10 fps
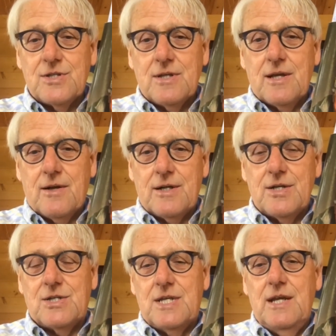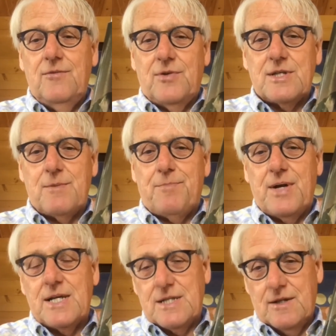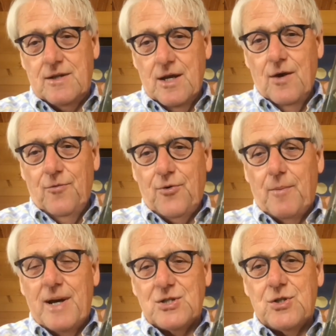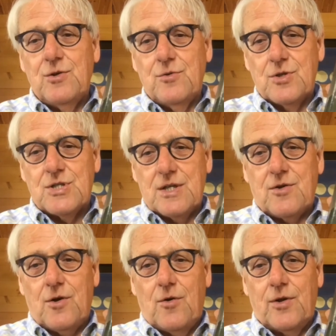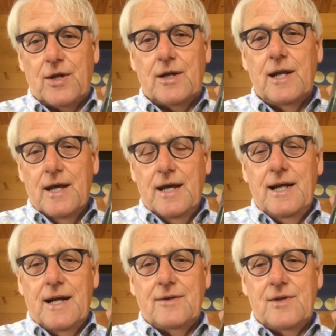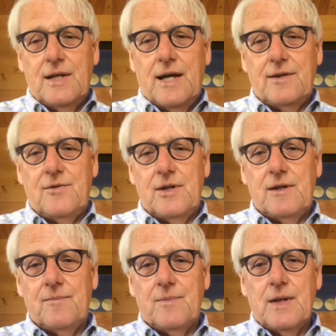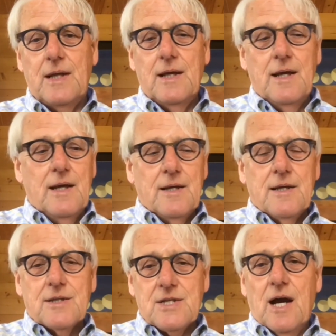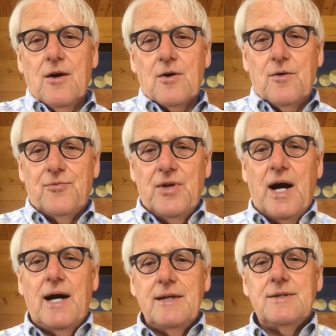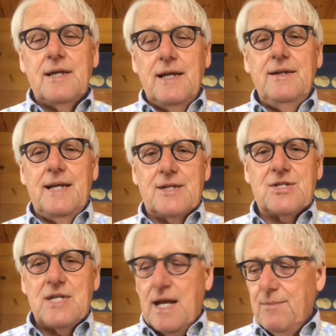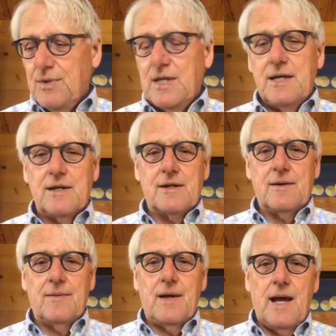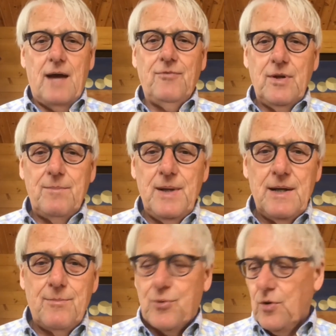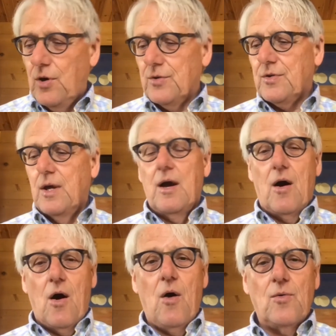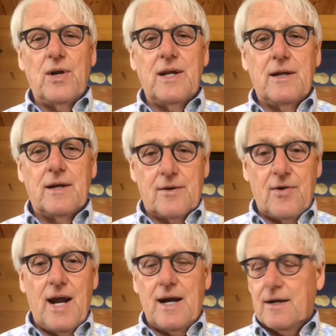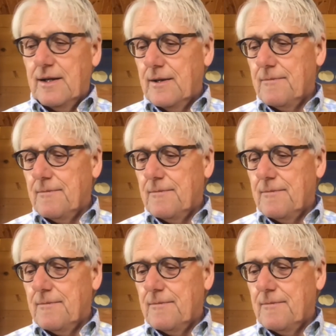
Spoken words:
received as a present from my students at Groningen in 1990. Sakharov died in that same year, having been abroad only rarely.